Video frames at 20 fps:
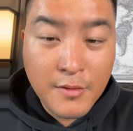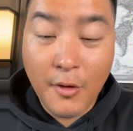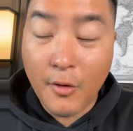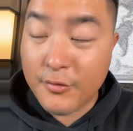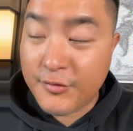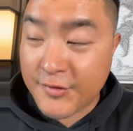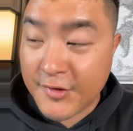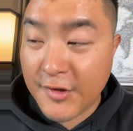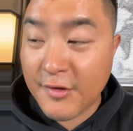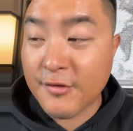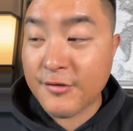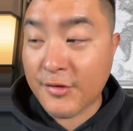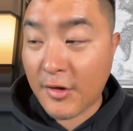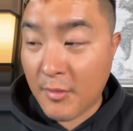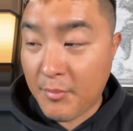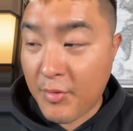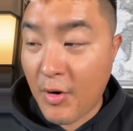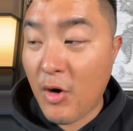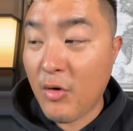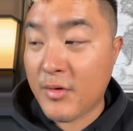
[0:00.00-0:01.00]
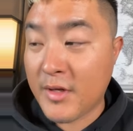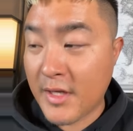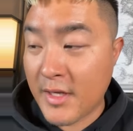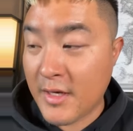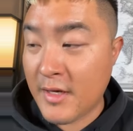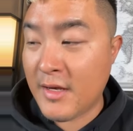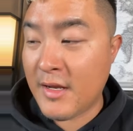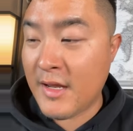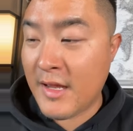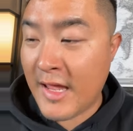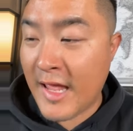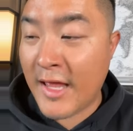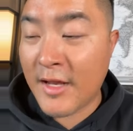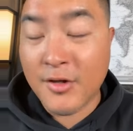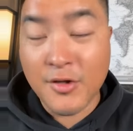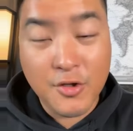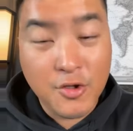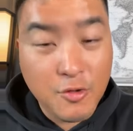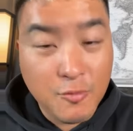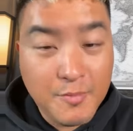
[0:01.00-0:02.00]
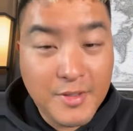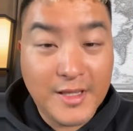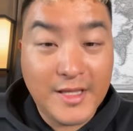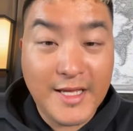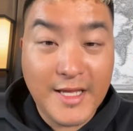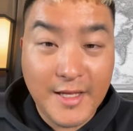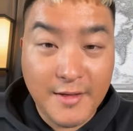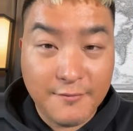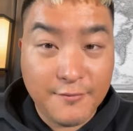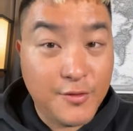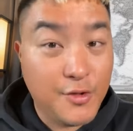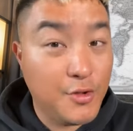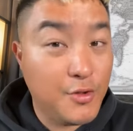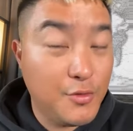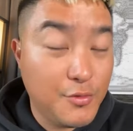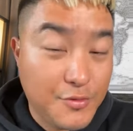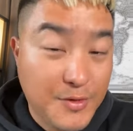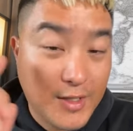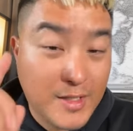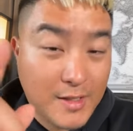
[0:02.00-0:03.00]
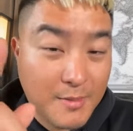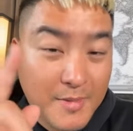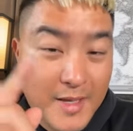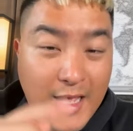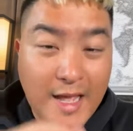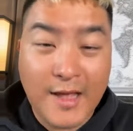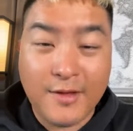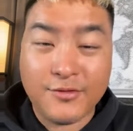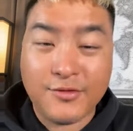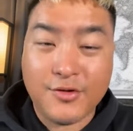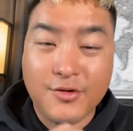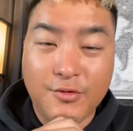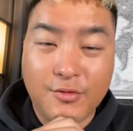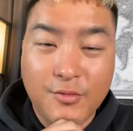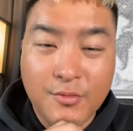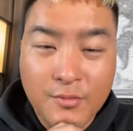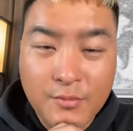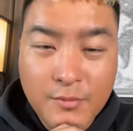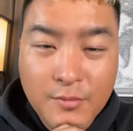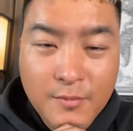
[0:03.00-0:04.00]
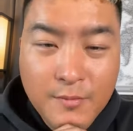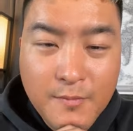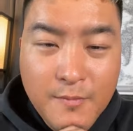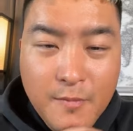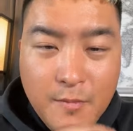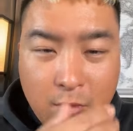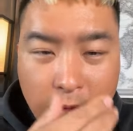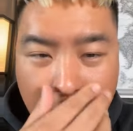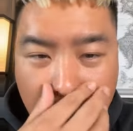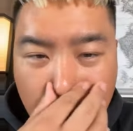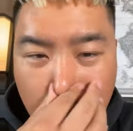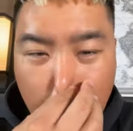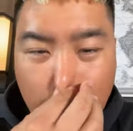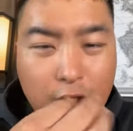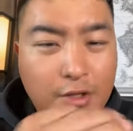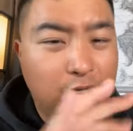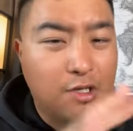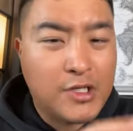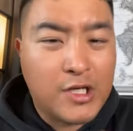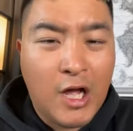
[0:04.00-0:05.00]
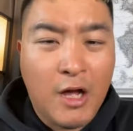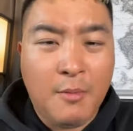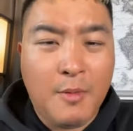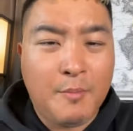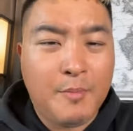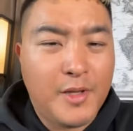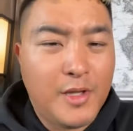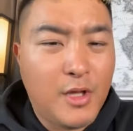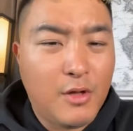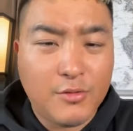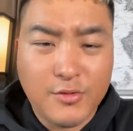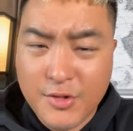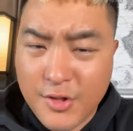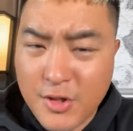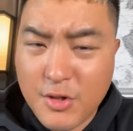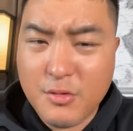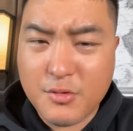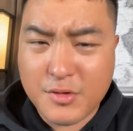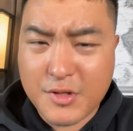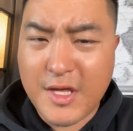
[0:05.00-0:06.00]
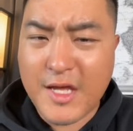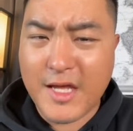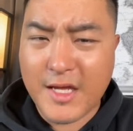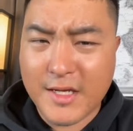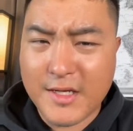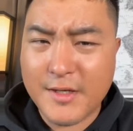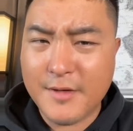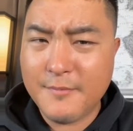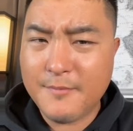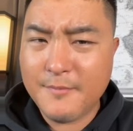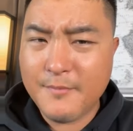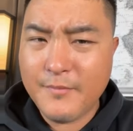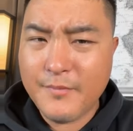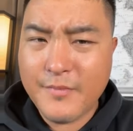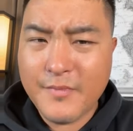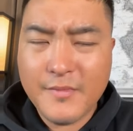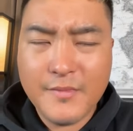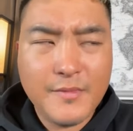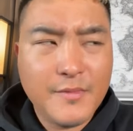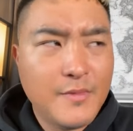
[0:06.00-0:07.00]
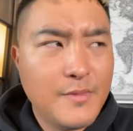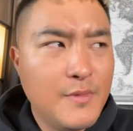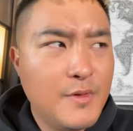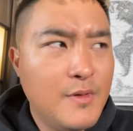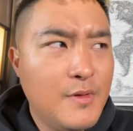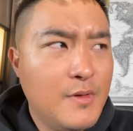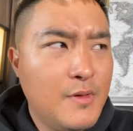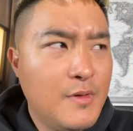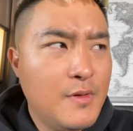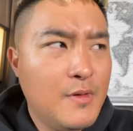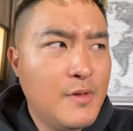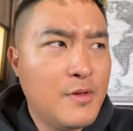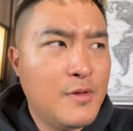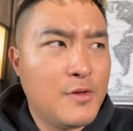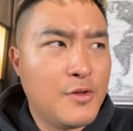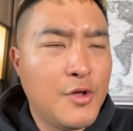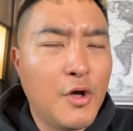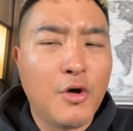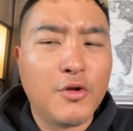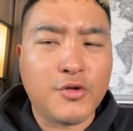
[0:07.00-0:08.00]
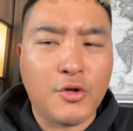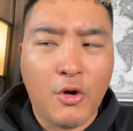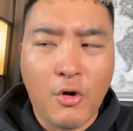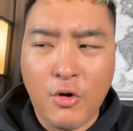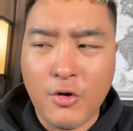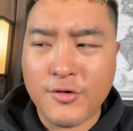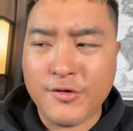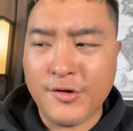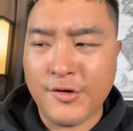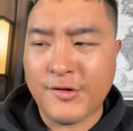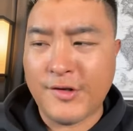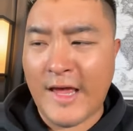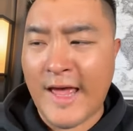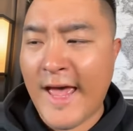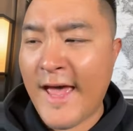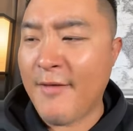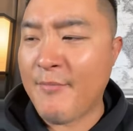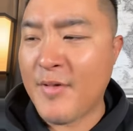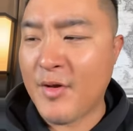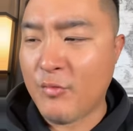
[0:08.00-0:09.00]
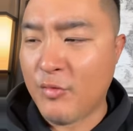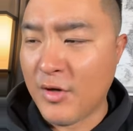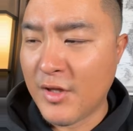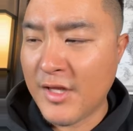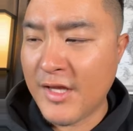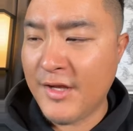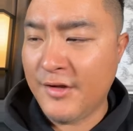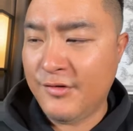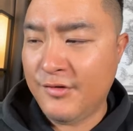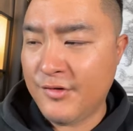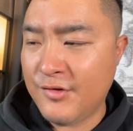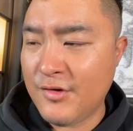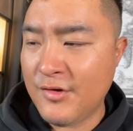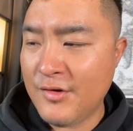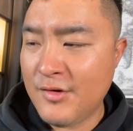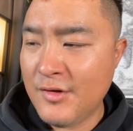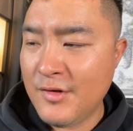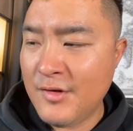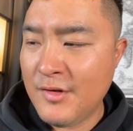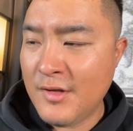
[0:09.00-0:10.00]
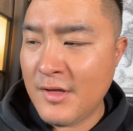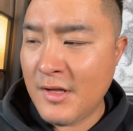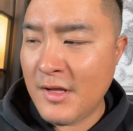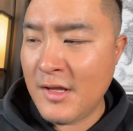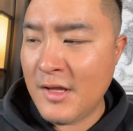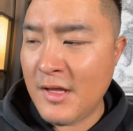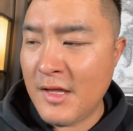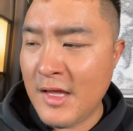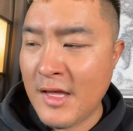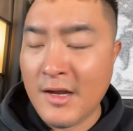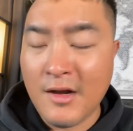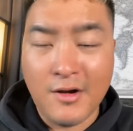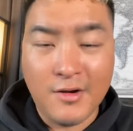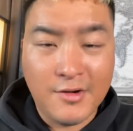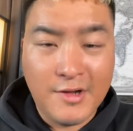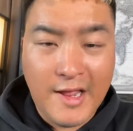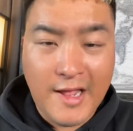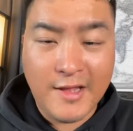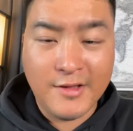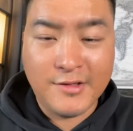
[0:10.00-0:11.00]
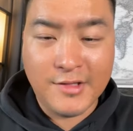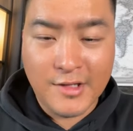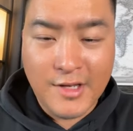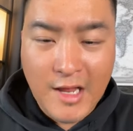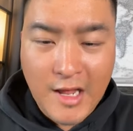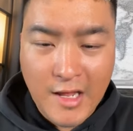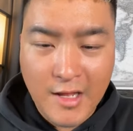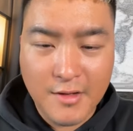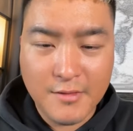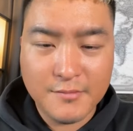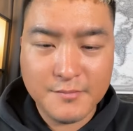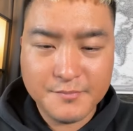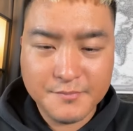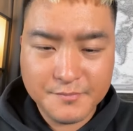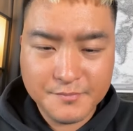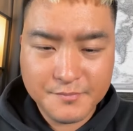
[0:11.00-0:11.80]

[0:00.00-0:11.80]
those seals are broken? And do you believe, do you think, let me ask you, and you can comment below, do you think those horses have been released in our day today?